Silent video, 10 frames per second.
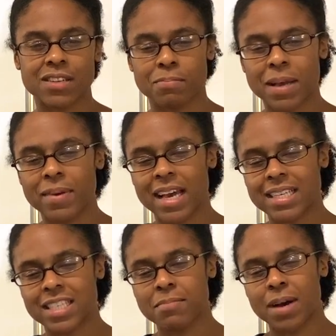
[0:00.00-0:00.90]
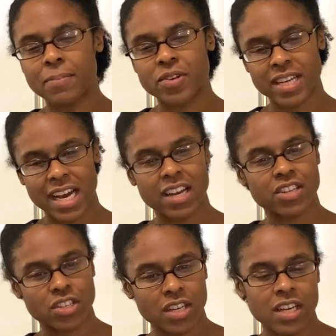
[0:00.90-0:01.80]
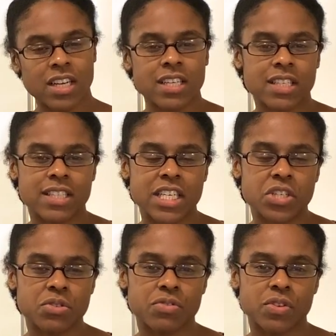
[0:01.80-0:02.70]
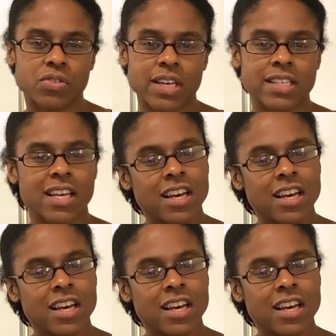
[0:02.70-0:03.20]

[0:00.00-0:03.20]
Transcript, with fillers: And maybe asking mom or dad to, to teach you a few things.